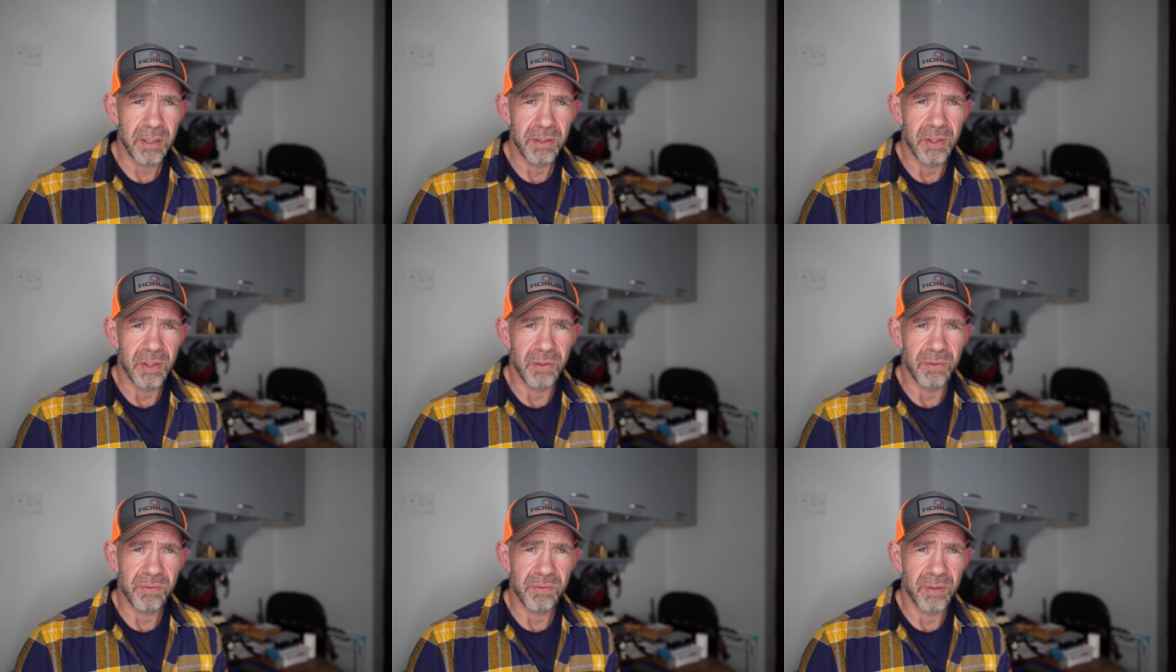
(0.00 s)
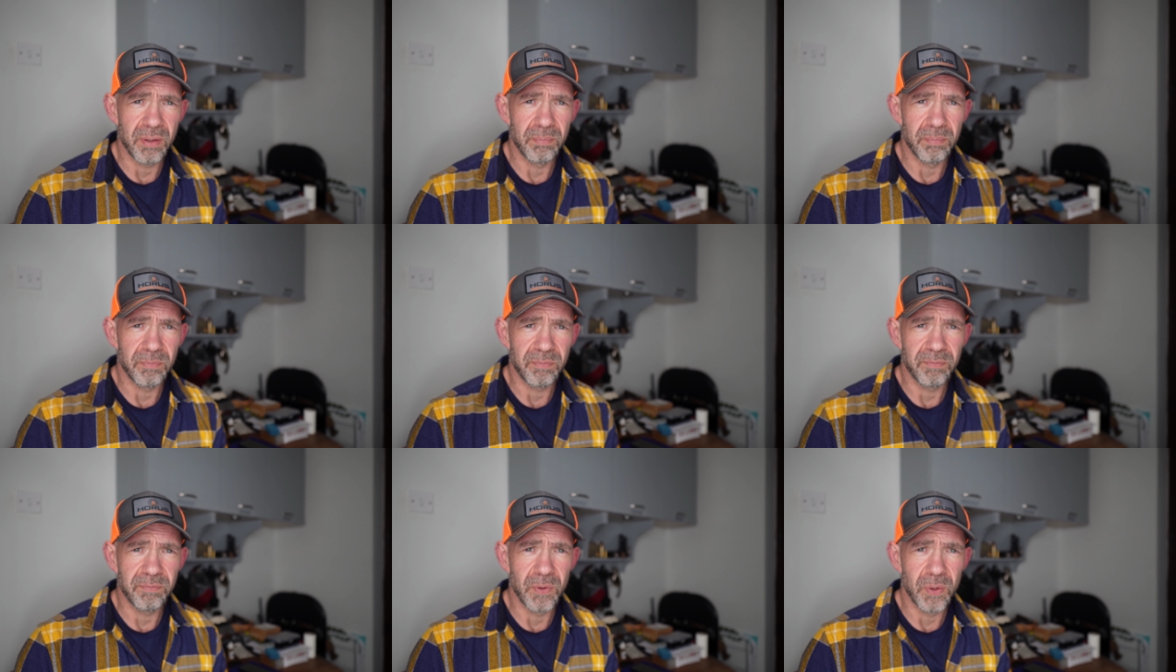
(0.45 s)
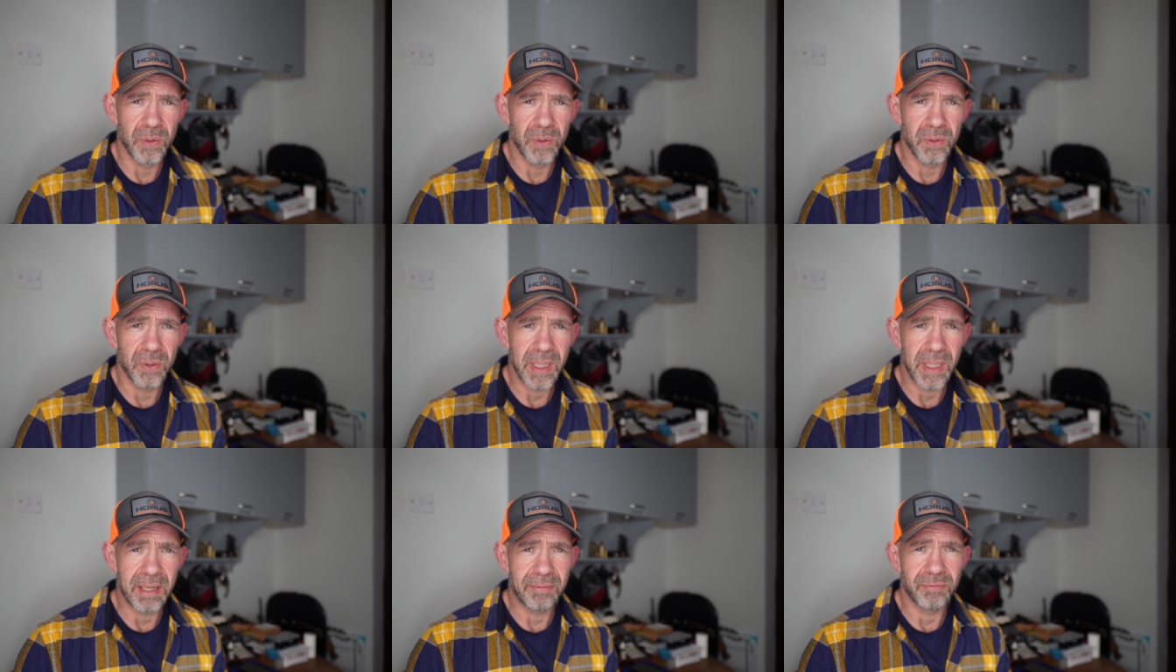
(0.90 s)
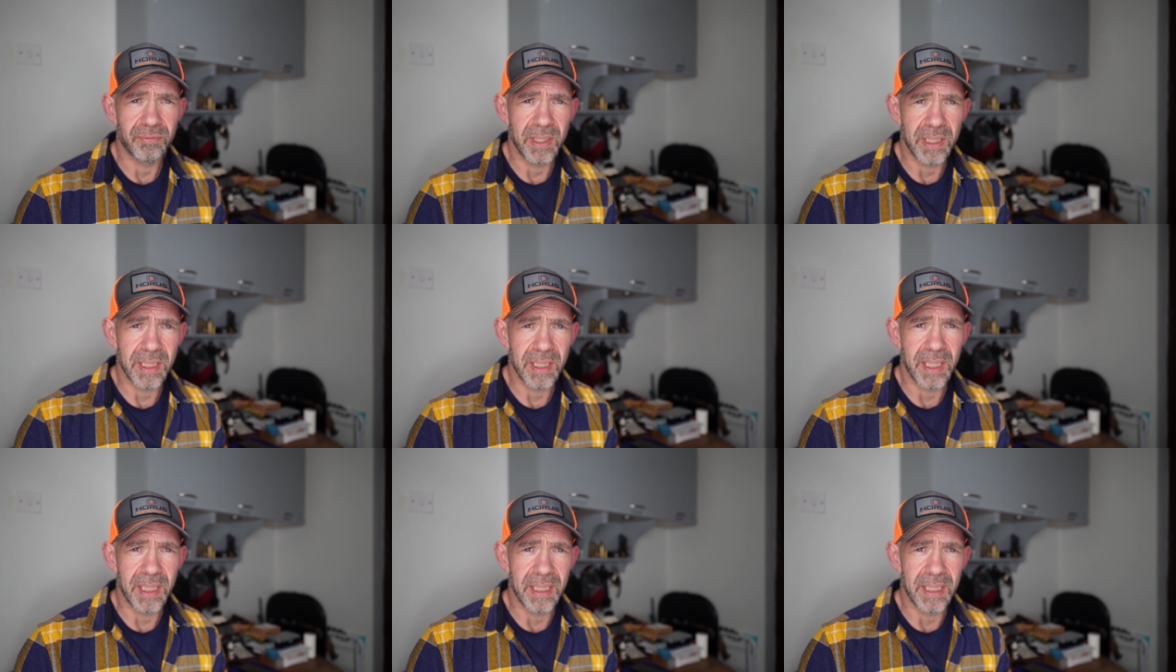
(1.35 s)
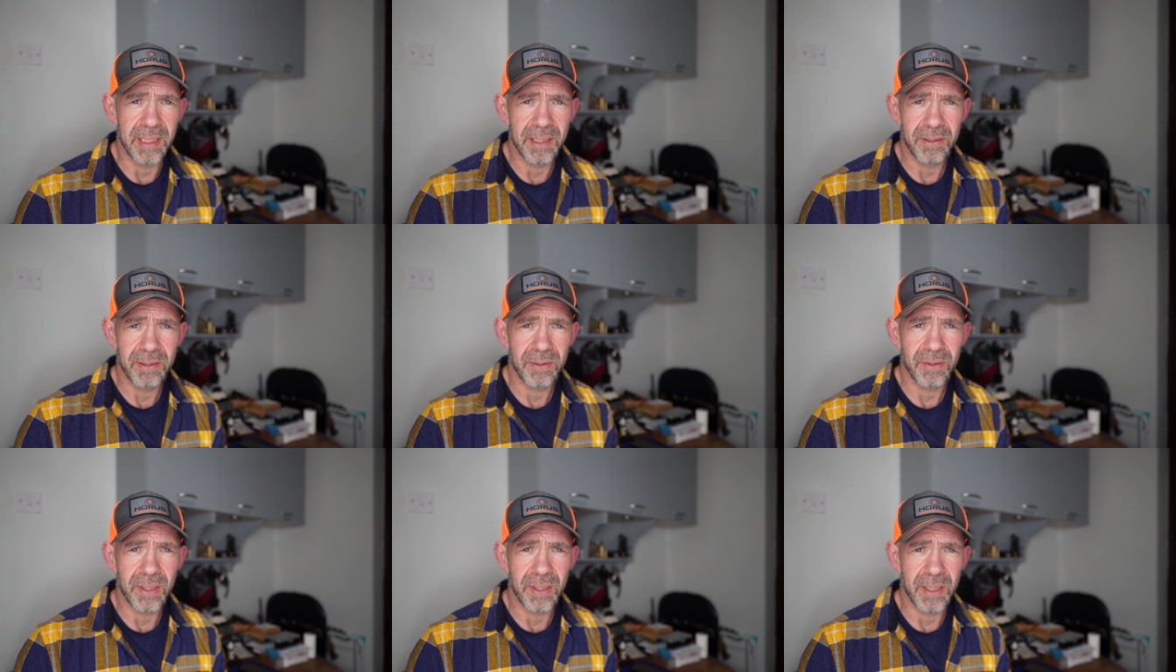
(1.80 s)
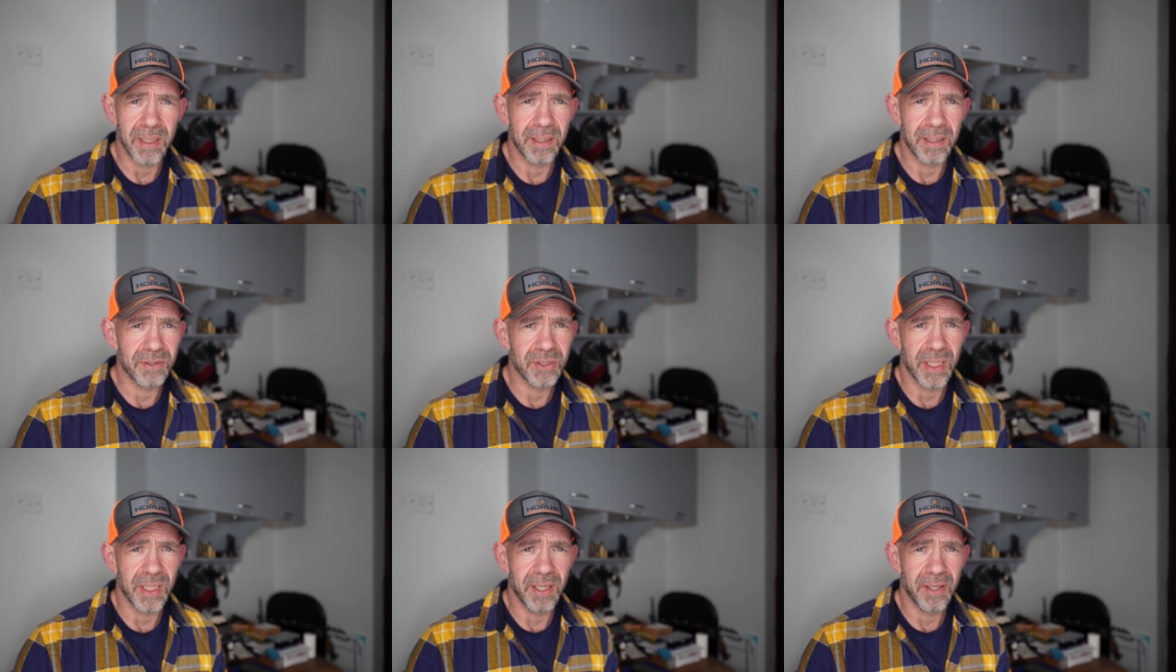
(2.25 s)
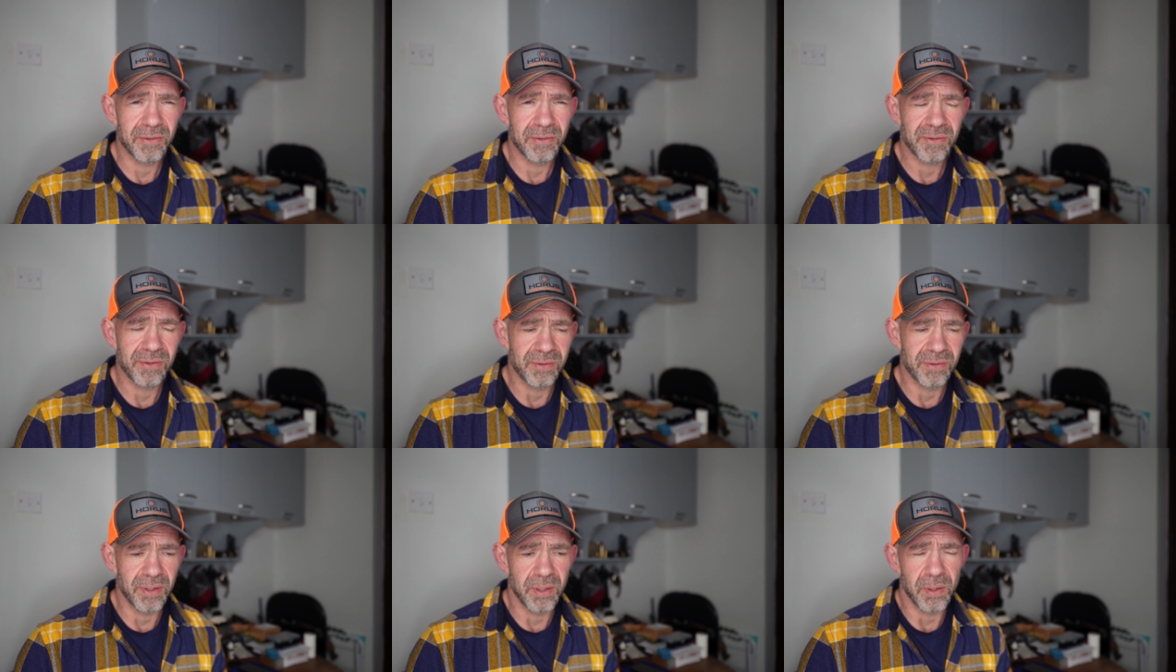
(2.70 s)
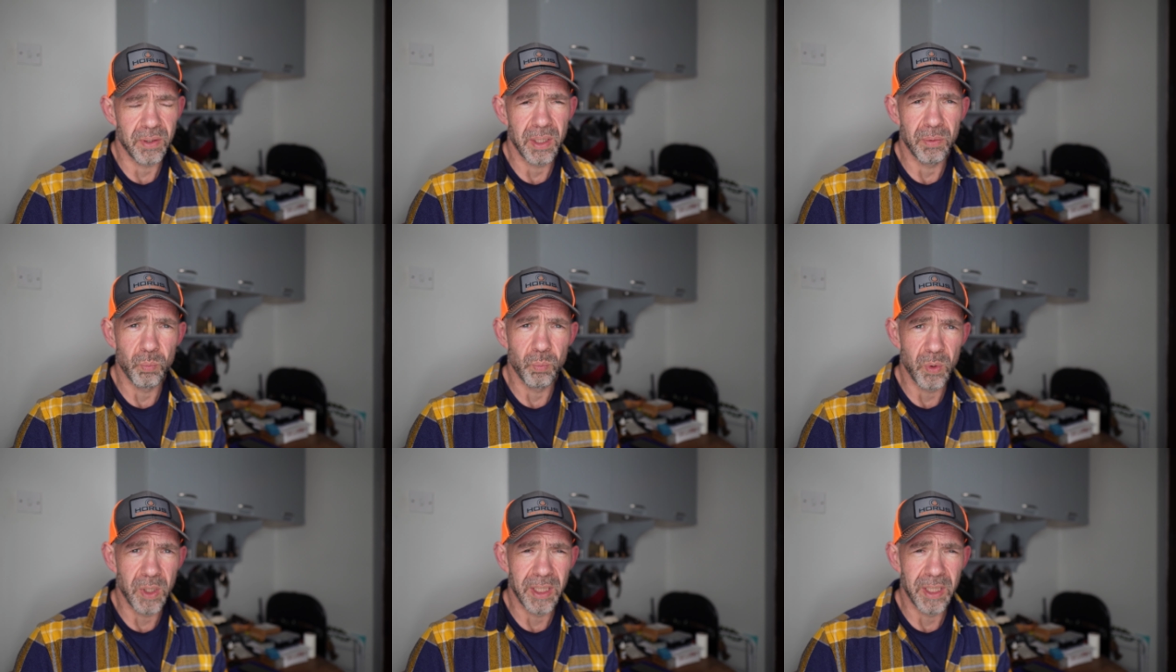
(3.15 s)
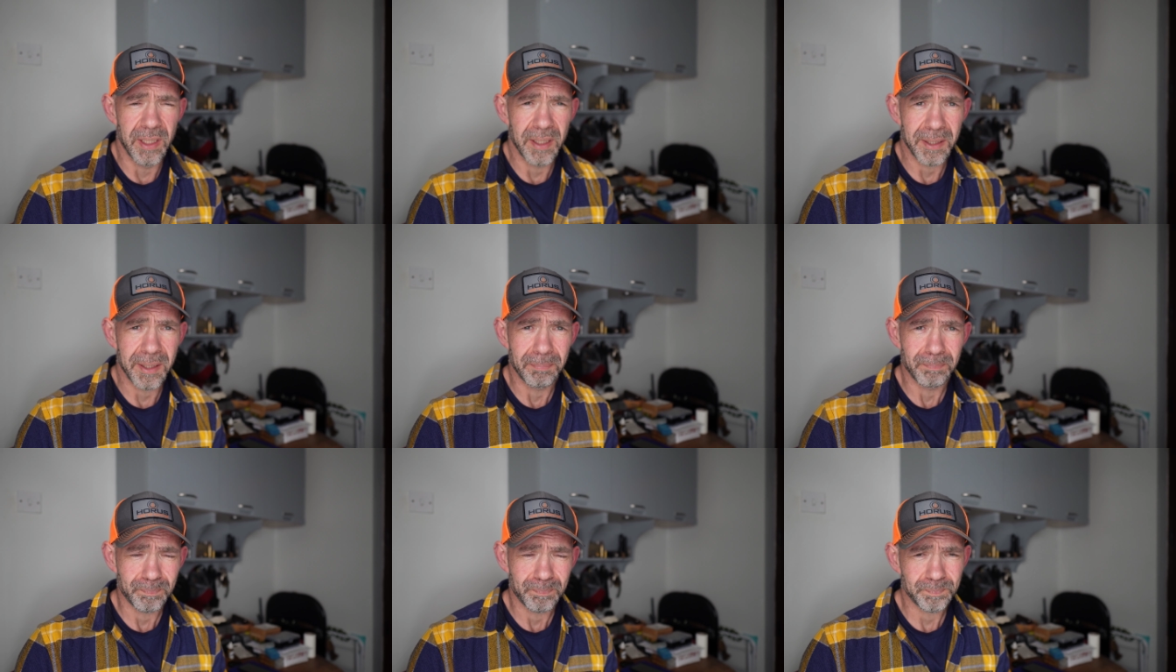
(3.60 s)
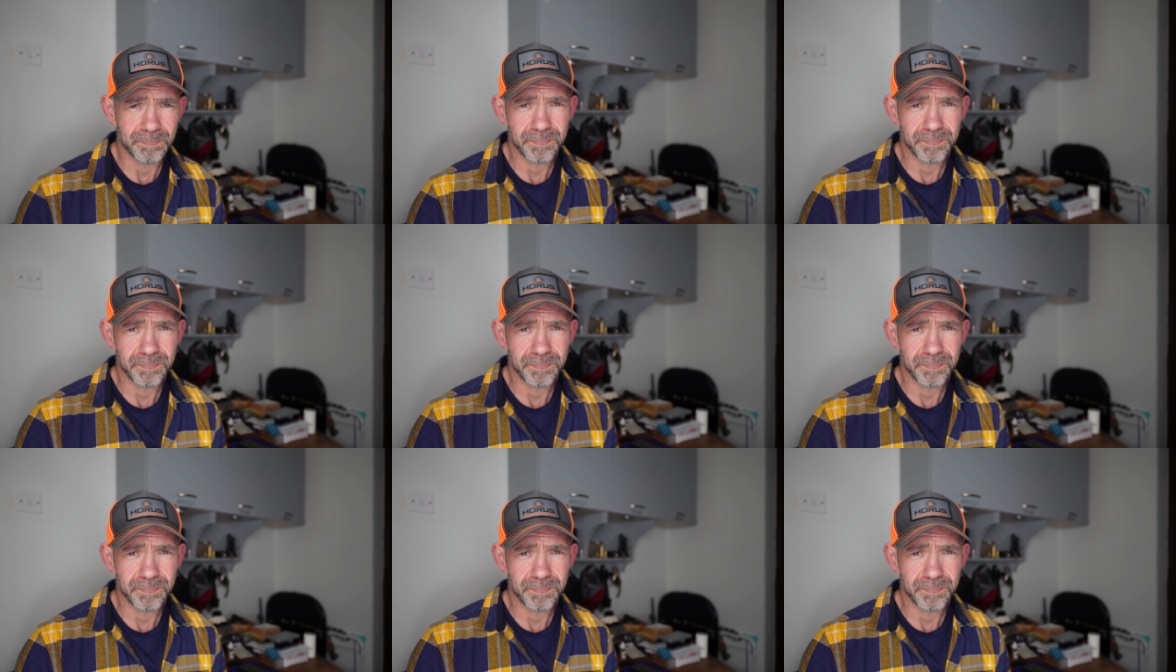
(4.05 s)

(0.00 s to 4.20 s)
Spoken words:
use them for everyday tasks and work.